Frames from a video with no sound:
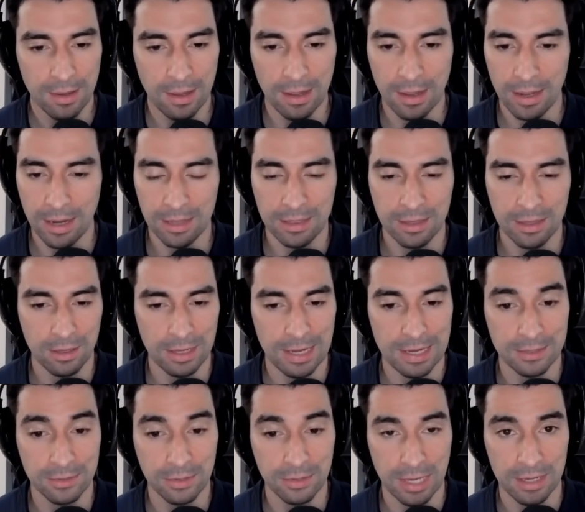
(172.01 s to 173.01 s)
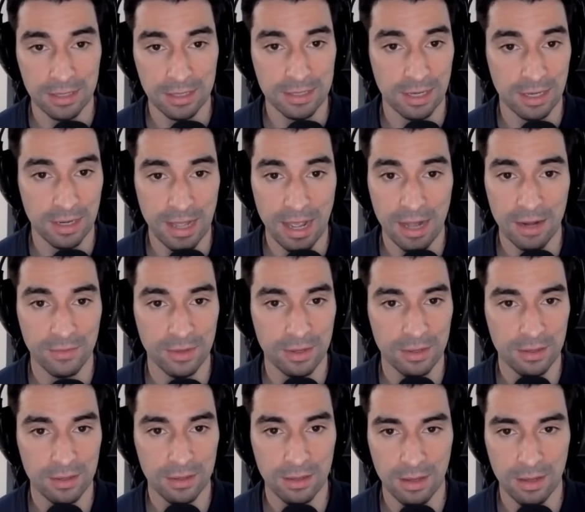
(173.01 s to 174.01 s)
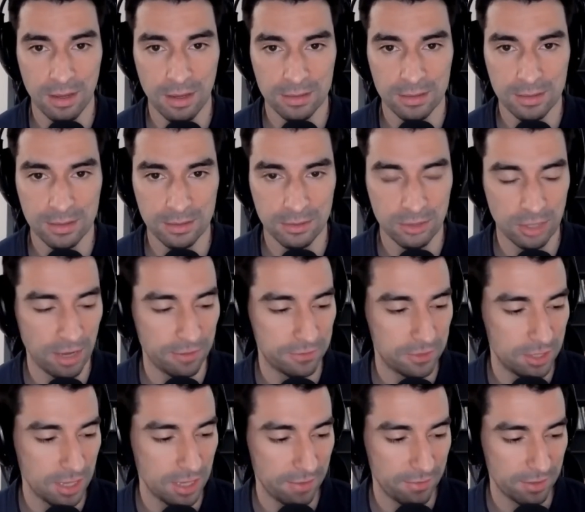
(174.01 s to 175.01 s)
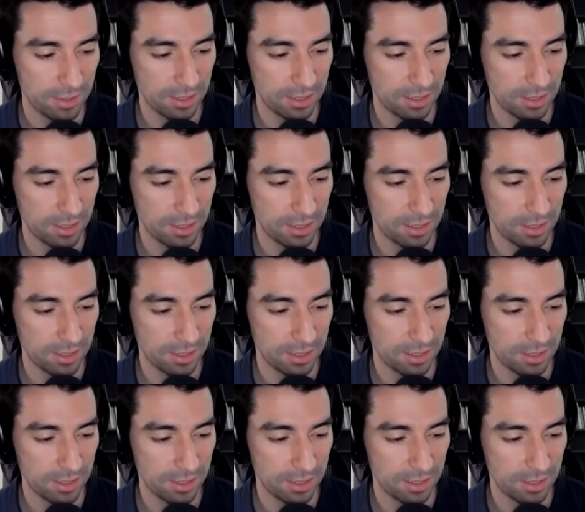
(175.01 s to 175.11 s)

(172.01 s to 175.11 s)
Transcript: and I think you guys will gain a ton out of it. Uh, Jeff, did you have